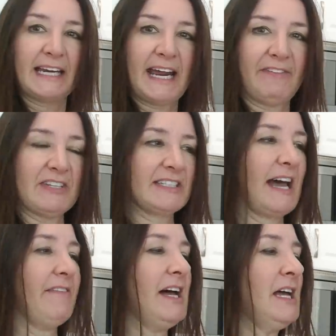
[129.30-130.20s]
it out of its
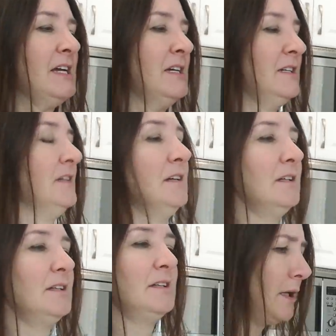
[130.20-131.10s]
cover.
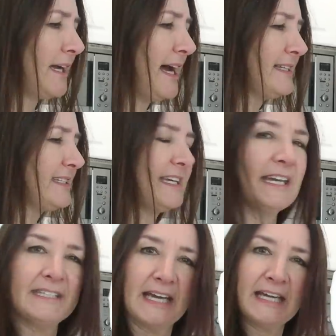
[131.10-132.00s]
I can't see
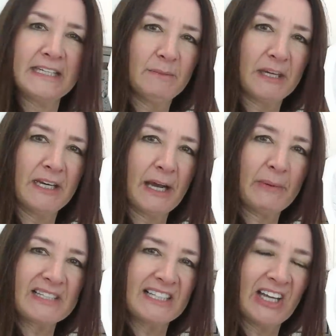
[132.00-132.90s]
it yet, but I know
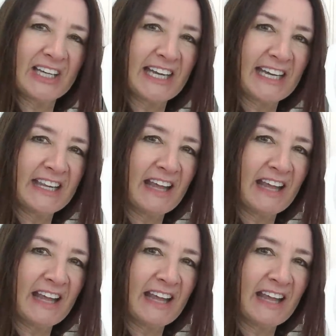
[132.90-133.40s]
it's lurking in